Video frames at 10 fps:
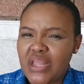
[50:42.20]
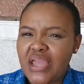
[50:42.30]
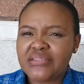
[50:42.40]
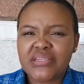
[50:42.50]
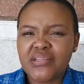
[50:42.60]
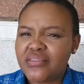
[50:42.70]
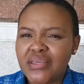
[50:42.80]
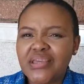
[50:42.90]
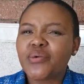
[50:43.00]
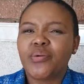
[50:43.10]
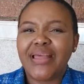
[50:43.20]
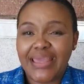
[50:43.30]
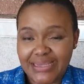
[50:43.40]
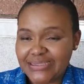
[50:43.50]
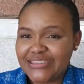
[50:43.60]
i didn't think it will
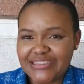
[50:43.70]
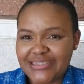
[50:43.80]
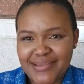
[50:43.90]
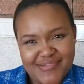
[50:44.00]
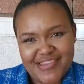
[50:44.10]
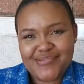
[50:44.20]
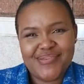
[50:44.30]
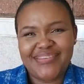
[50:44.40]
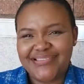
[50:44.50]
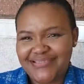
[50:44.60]
end emshadweni